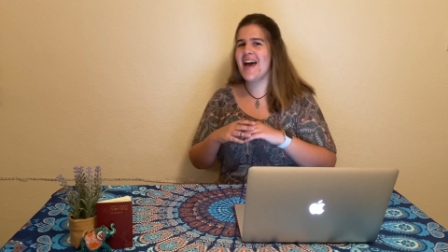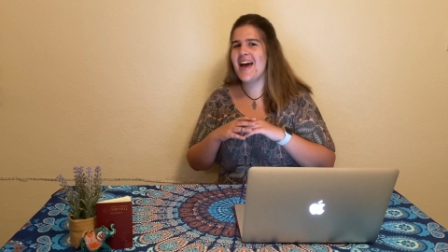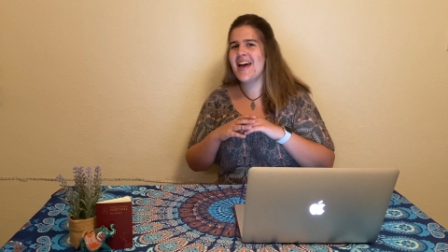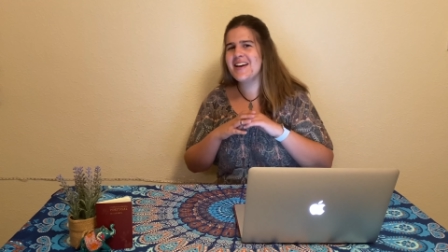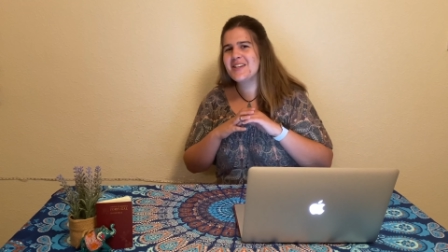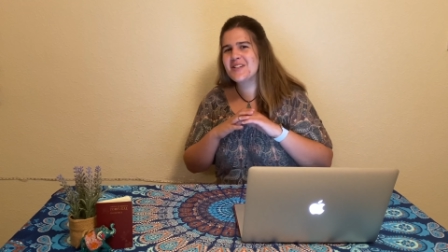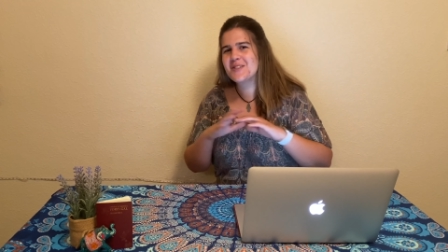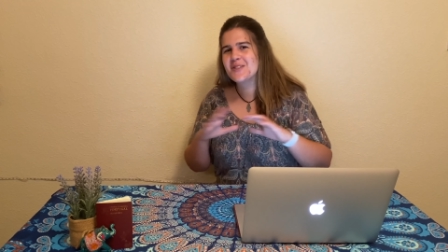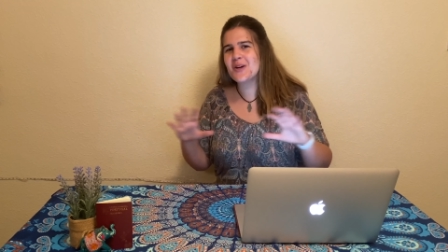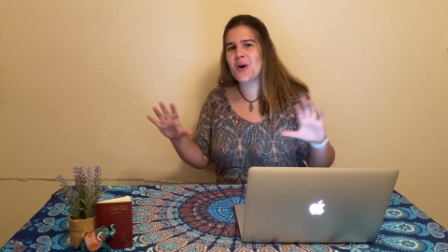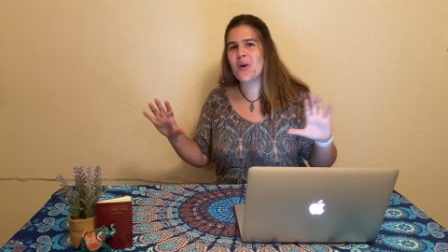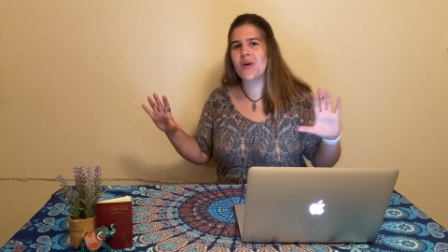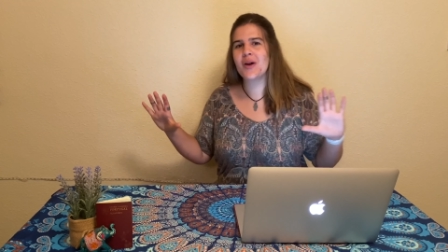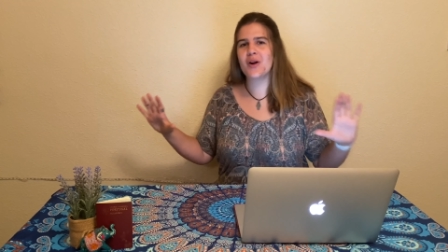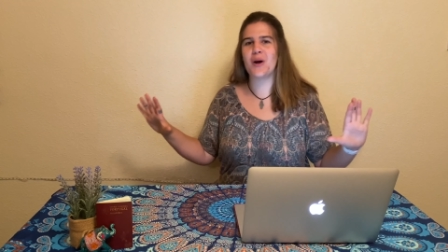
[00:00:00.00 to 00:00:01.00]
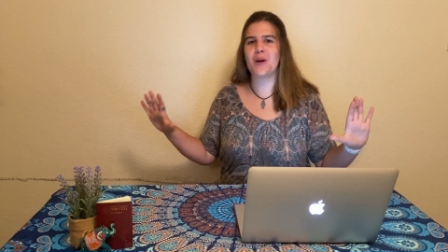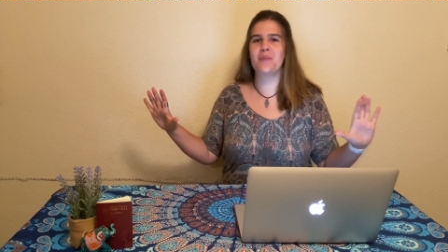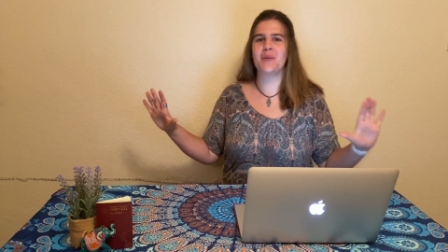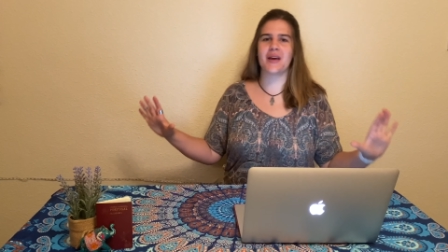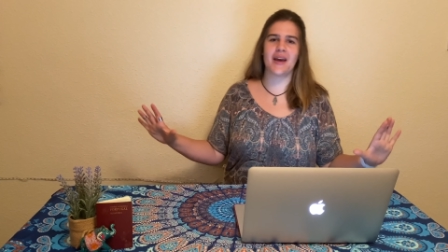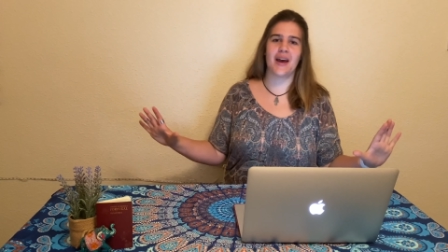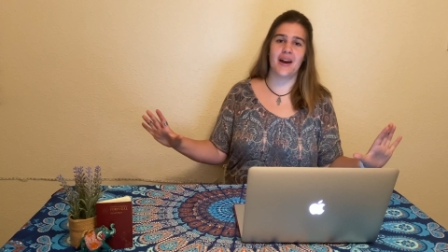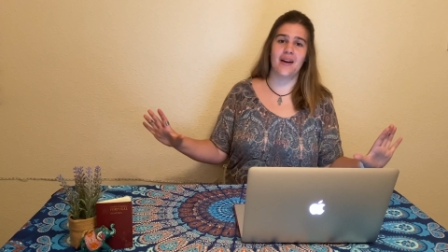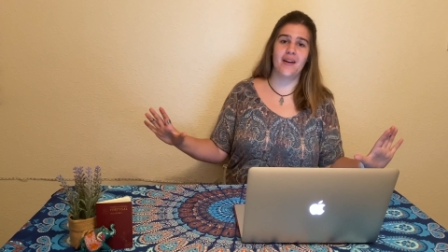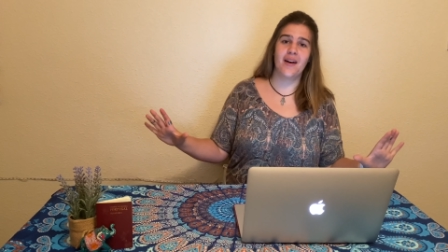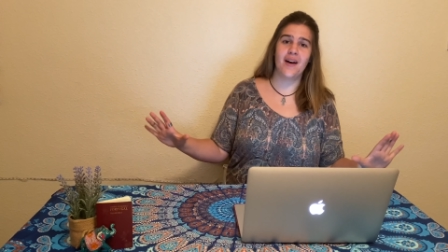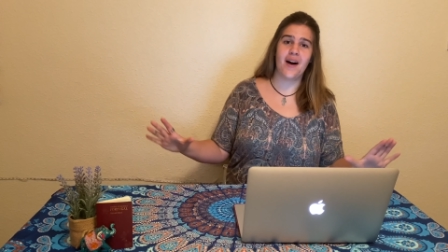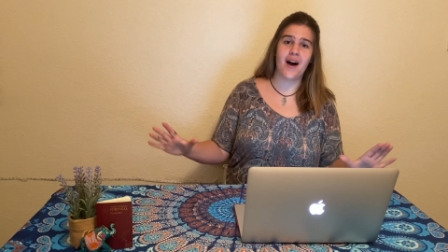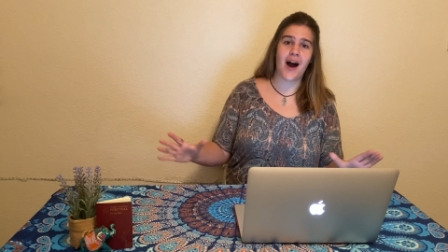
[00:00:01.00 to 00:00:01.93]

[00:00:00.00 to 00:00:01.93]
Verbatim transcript: and so it all began.